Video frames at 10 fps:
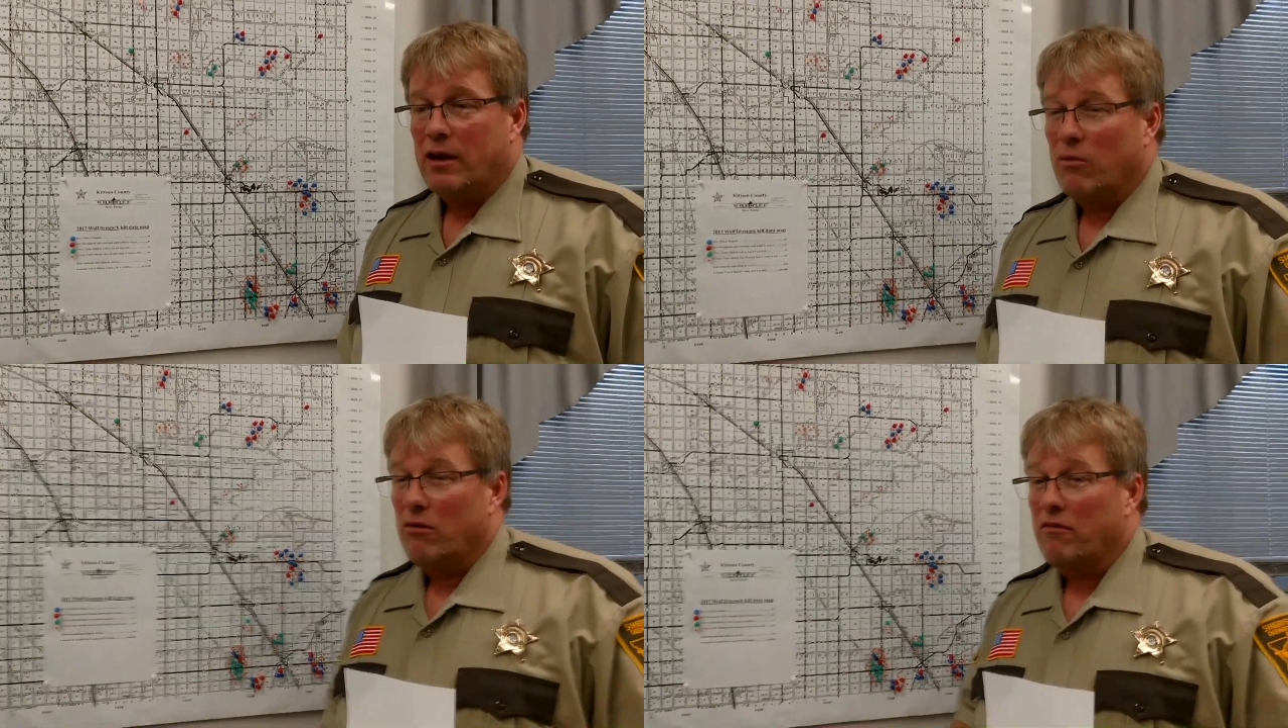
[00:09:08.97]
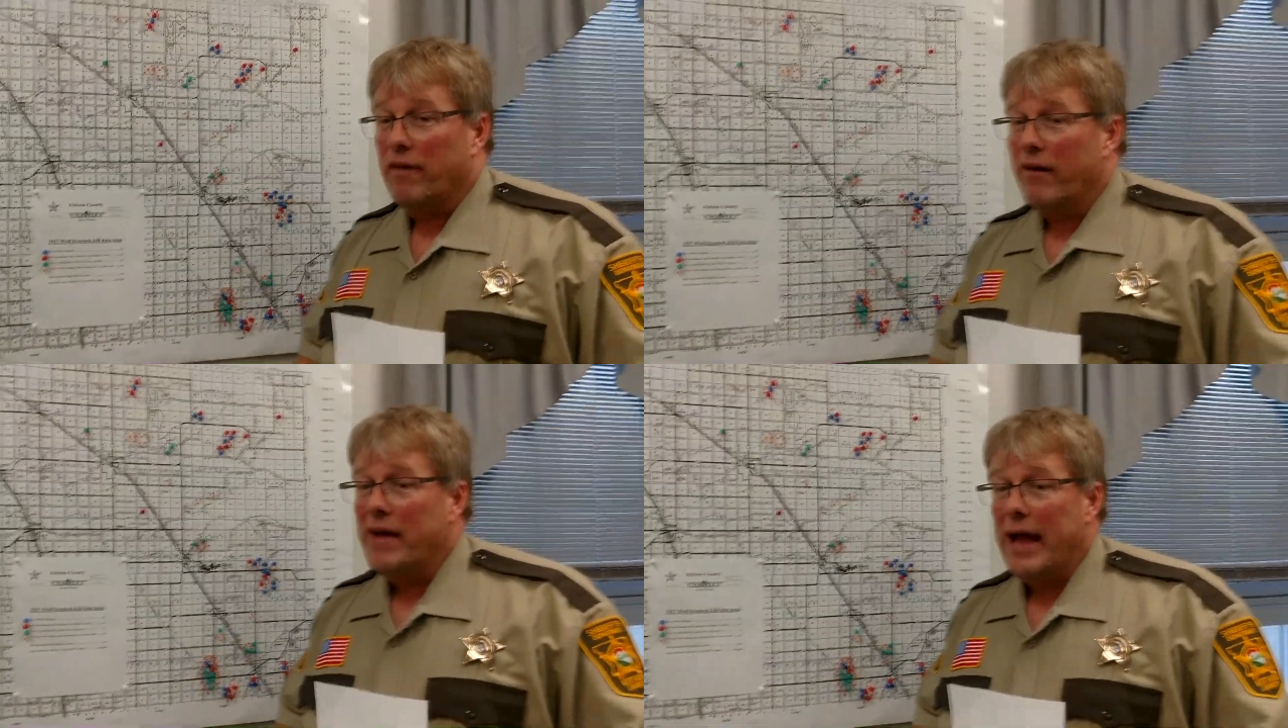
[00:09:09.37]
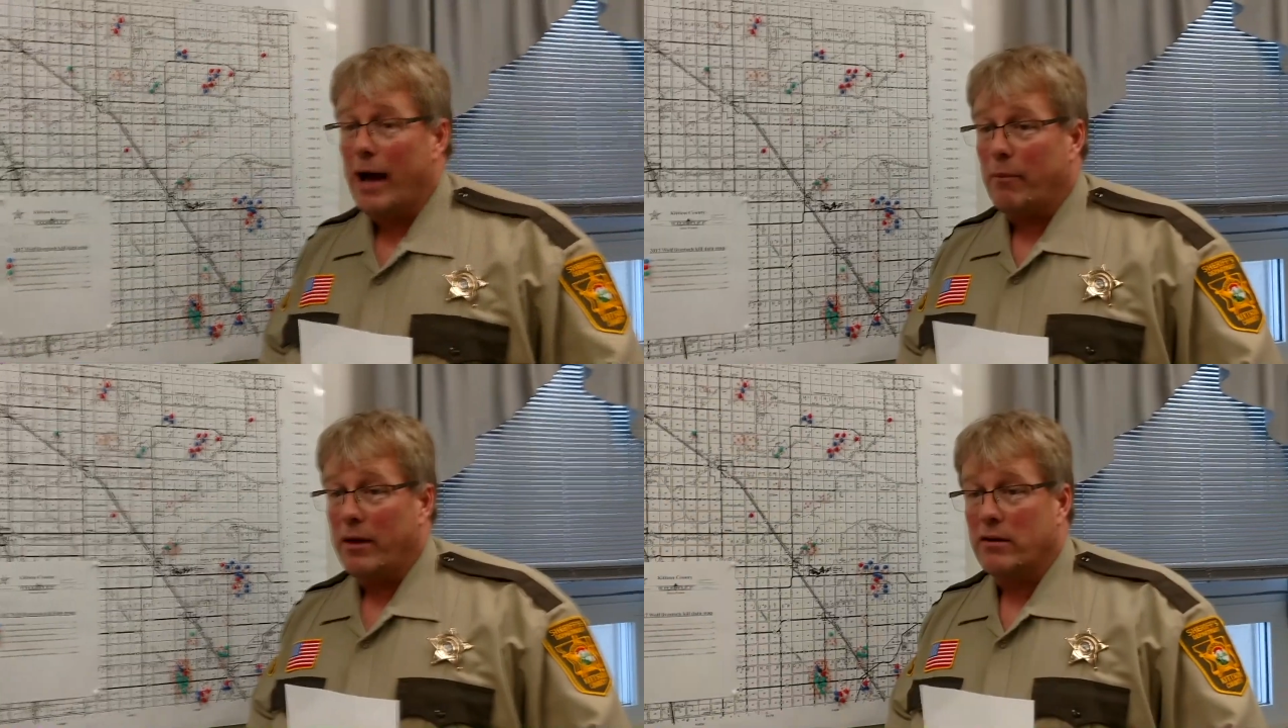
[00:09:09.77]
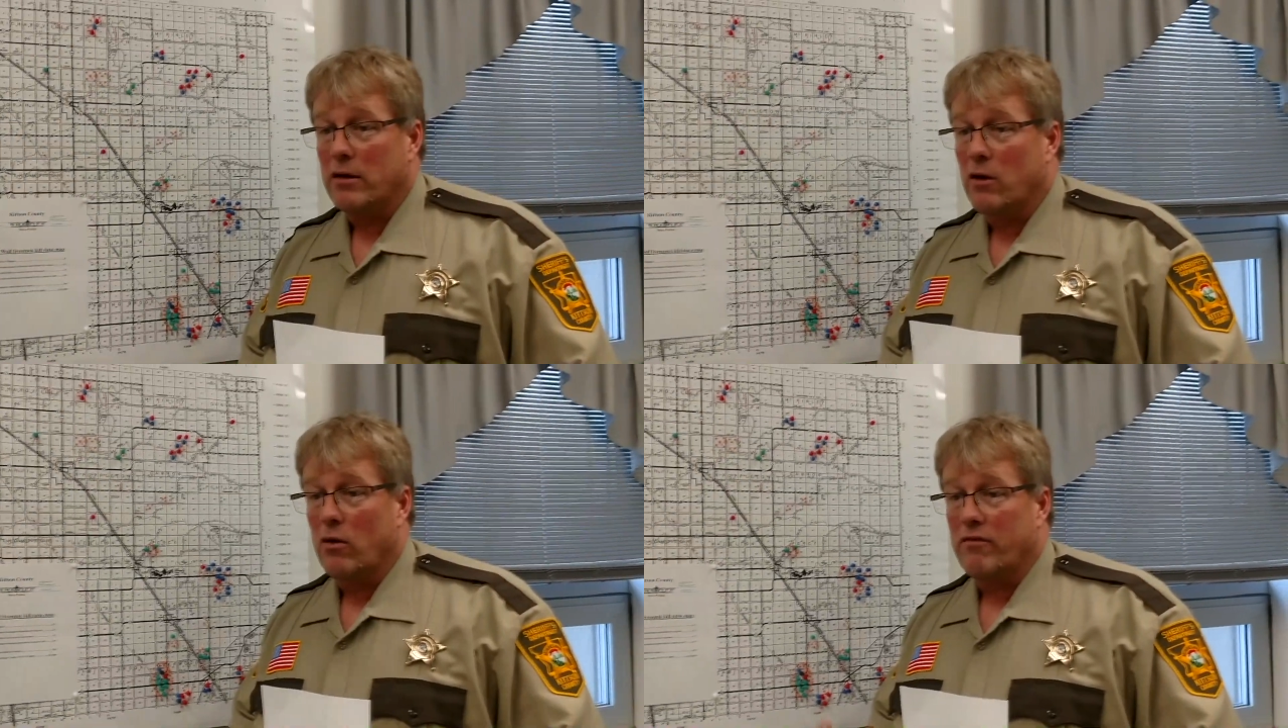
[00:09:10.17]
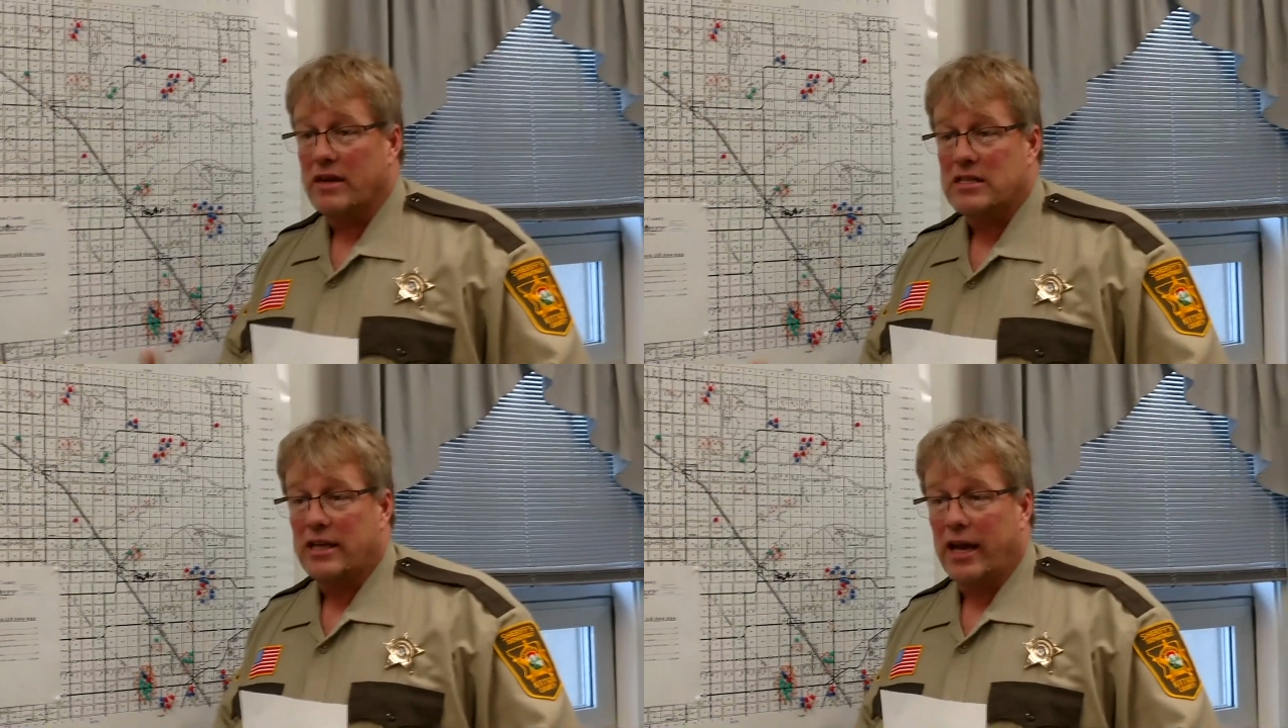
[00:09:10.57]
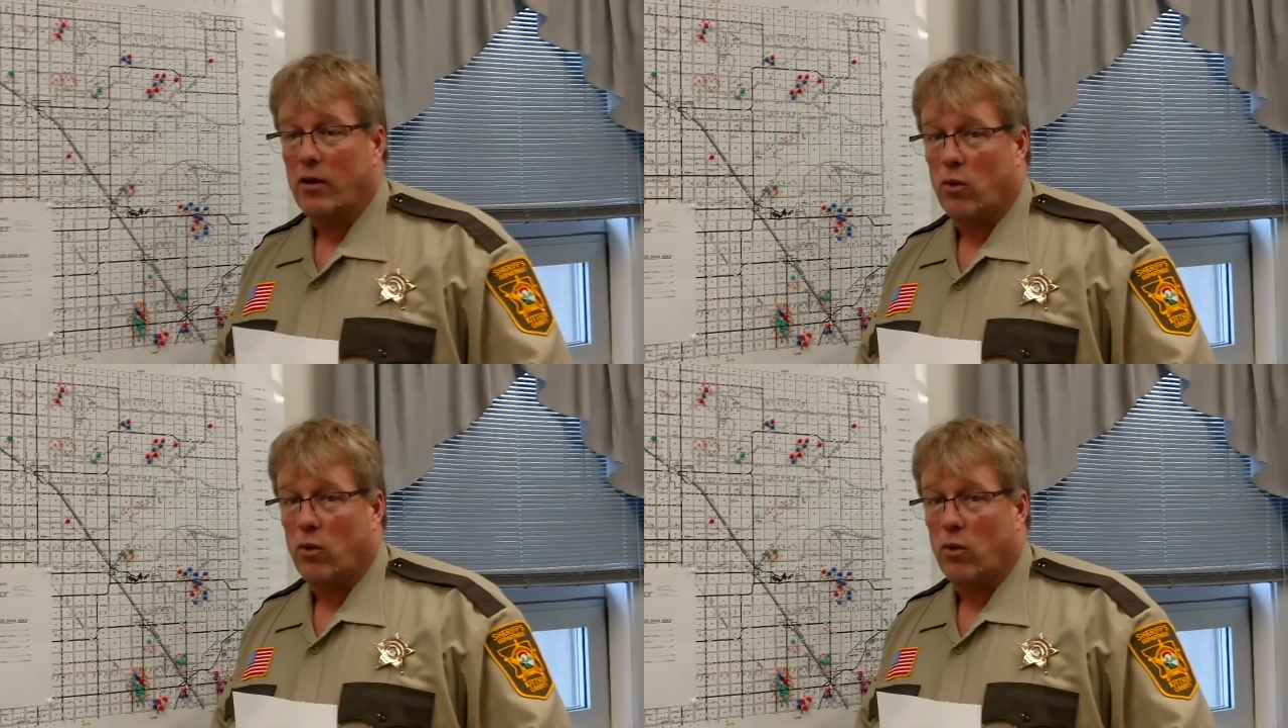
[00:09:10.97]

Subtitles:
We're very happy to go investigate and